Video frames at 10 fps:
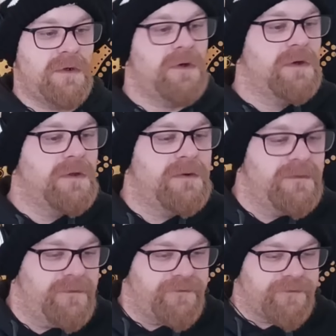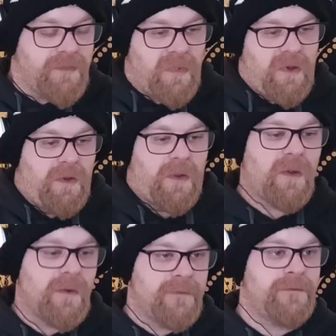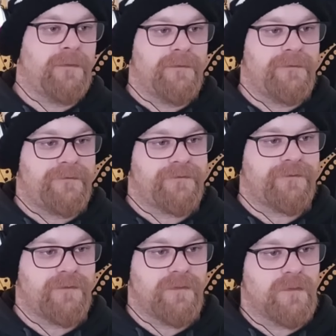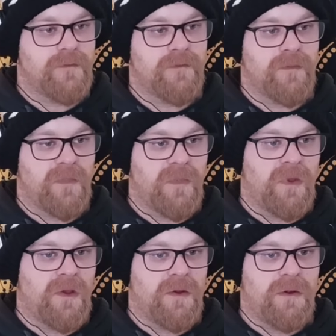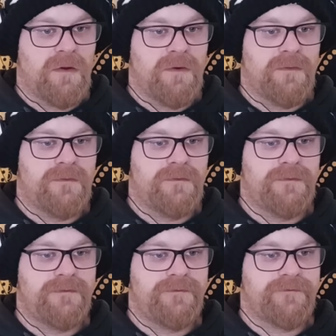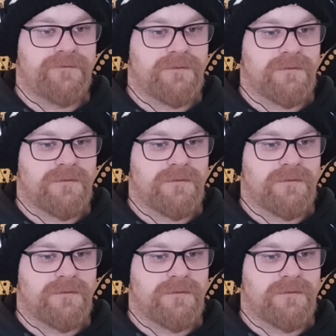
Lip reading: [no speech]